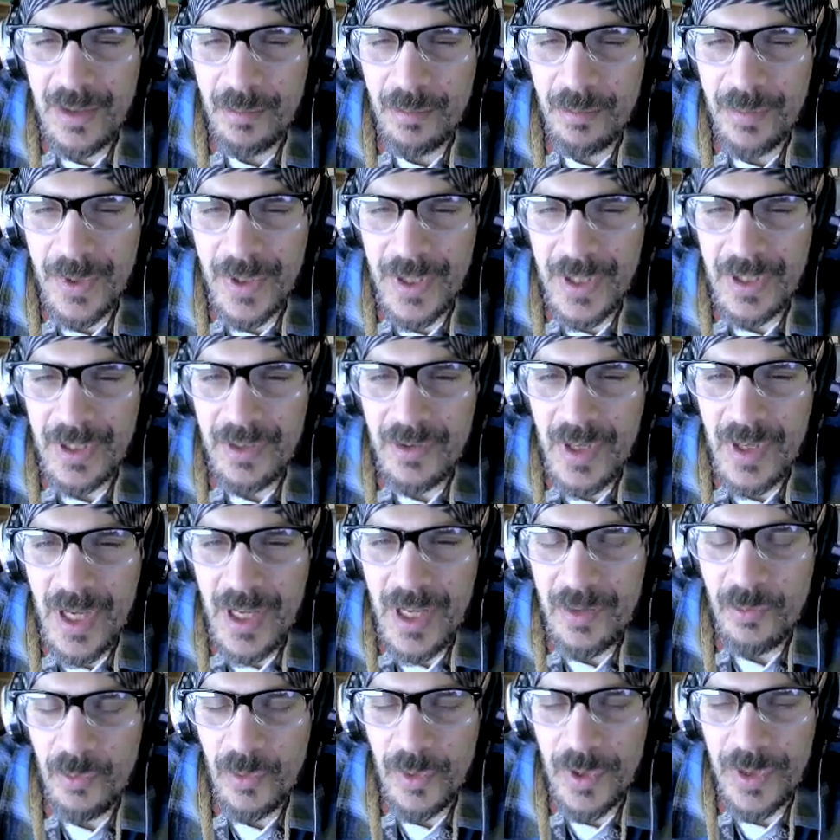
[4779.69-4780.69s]
But
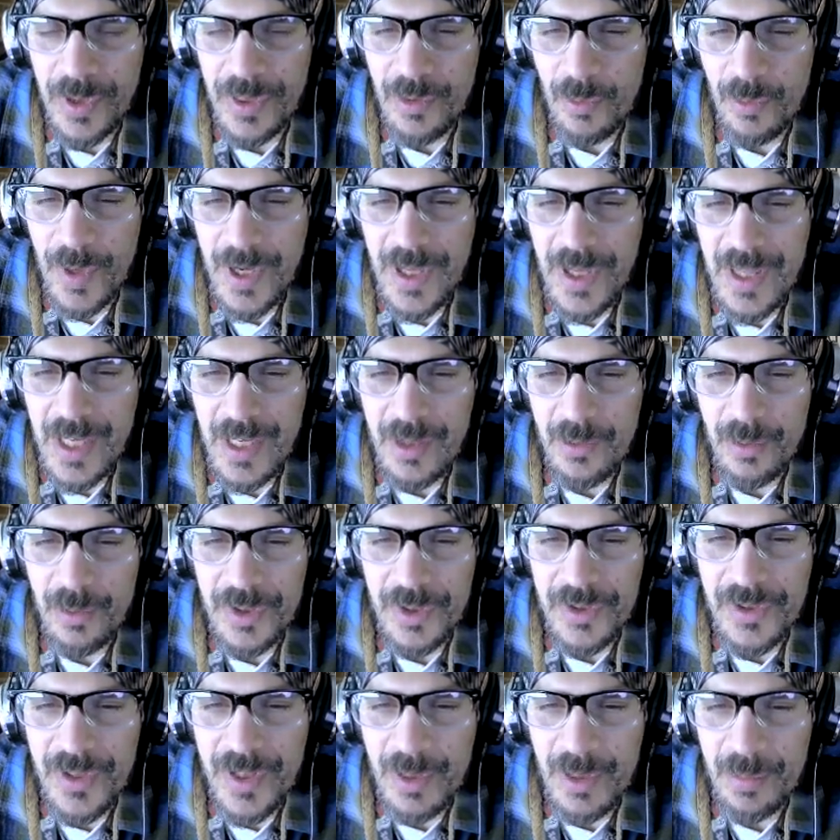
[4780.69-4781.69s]
with the way that it
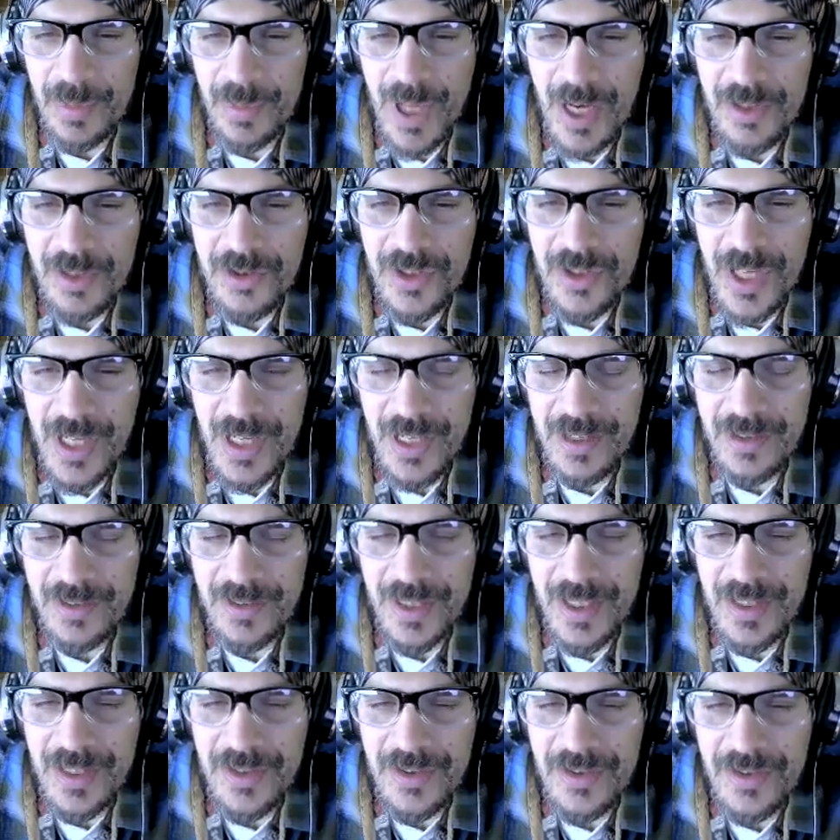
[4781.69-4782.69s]
works on the blockchain
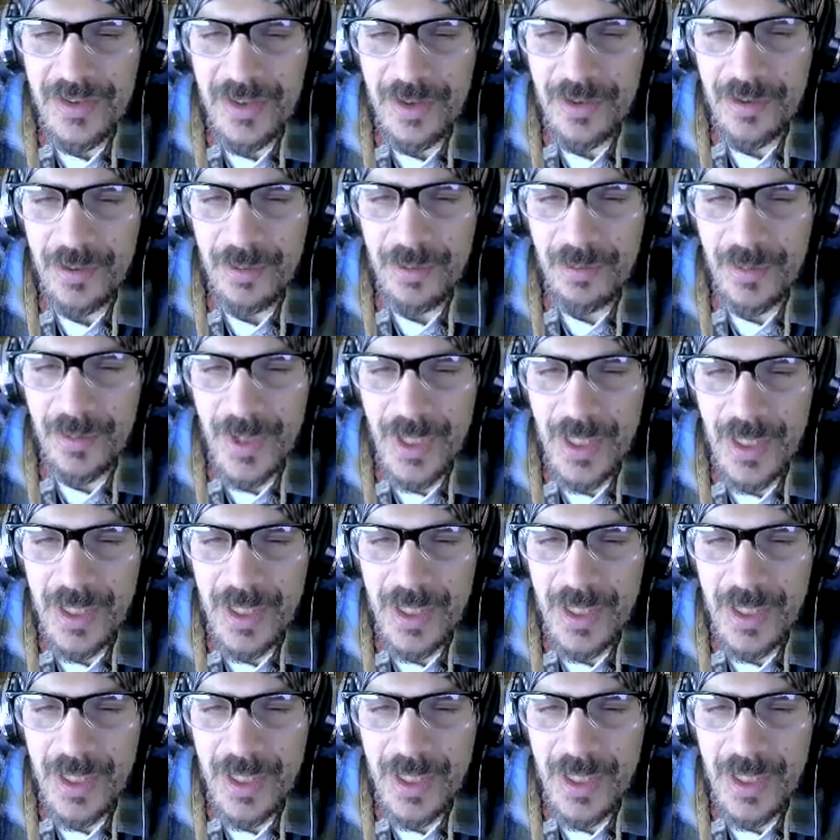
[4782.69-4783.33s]
is you